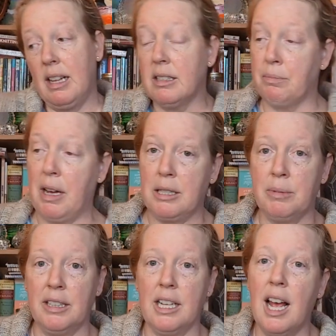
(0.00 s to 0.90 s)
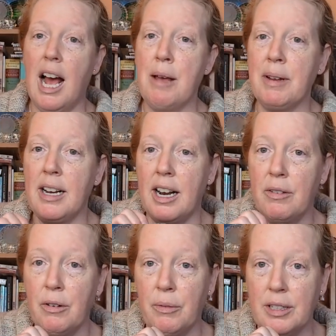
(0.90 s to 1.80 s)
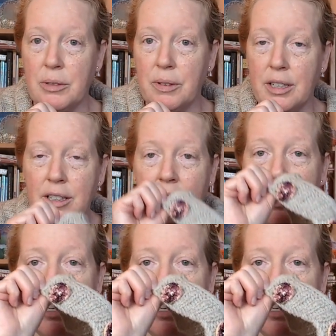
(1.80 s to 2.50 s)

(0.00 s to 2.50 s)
That's a possibility. I mean, not everyone wants to wear